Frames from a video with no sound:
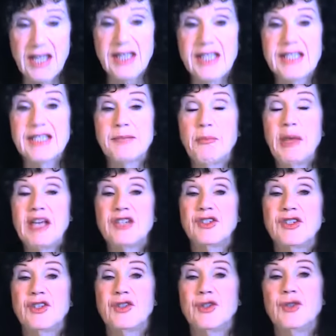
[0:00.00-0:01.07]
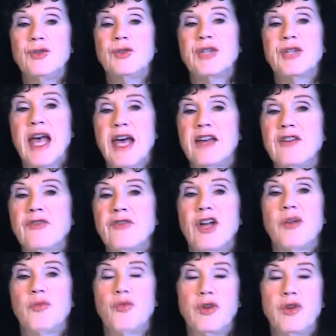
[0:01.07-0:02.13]
it's best to choose ahead of
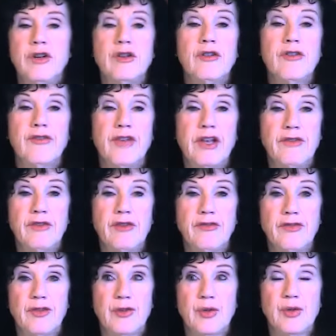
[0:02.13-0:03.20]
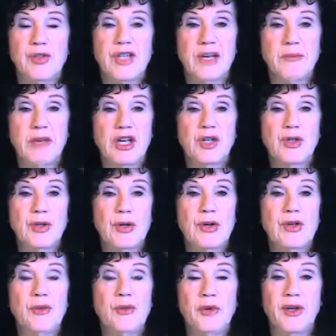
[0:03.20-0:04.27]
time what are your favorite foods and make sure
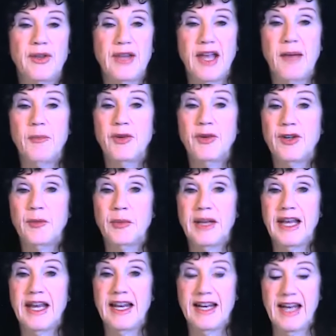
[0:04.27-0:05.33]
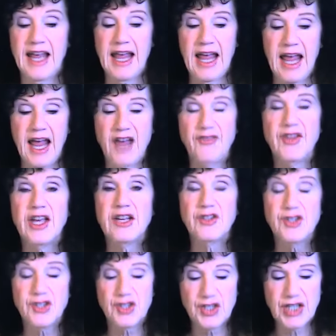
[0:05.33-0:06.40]
you put them on your plate, and then
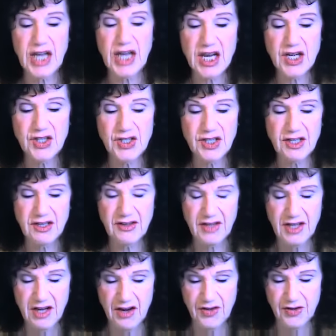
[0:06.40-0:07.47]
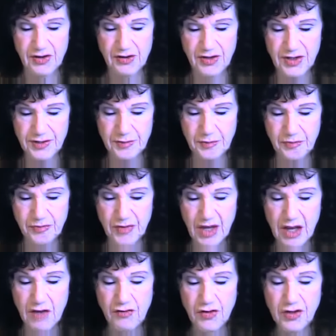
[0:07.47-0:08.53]
just taste the others.
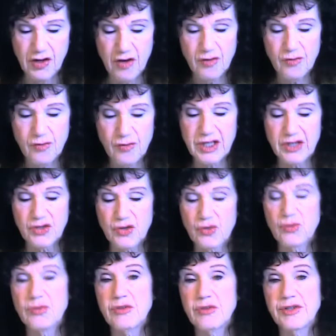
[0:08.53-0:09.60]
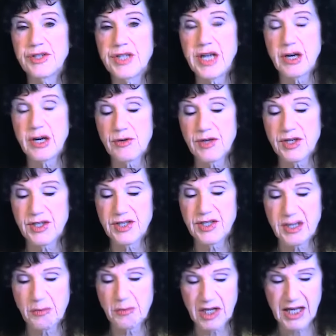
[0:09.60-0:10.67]
If you don't want a sore or sour
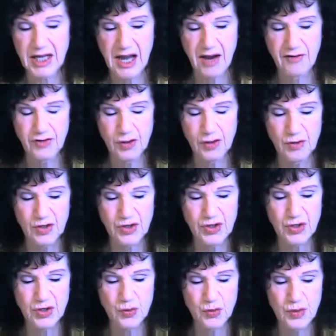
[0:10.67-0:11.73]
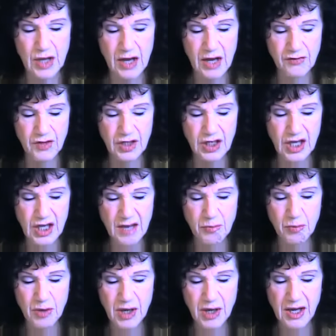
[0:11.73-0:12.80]
stomach afterwards, you have to keep